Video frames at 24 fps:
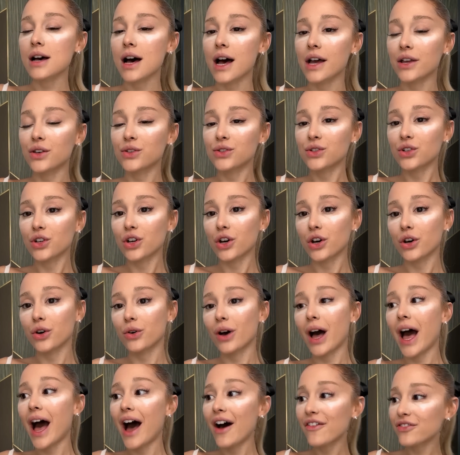I used to
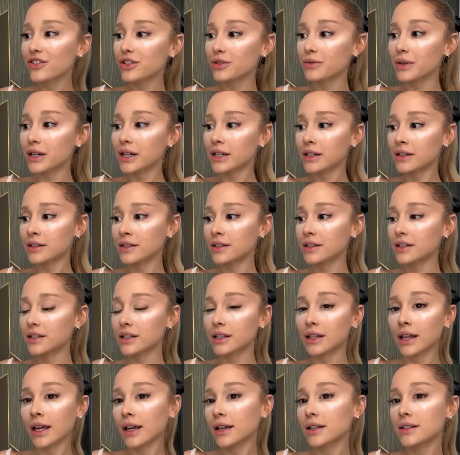go afterwards
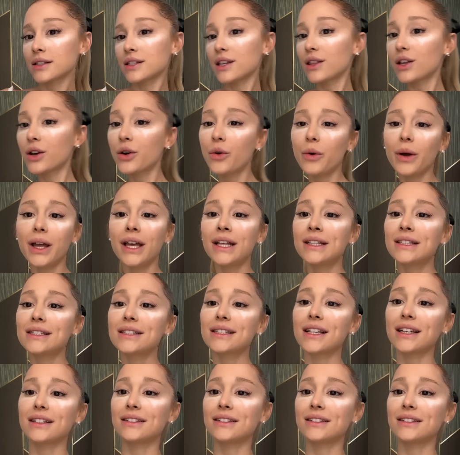to like see the queens,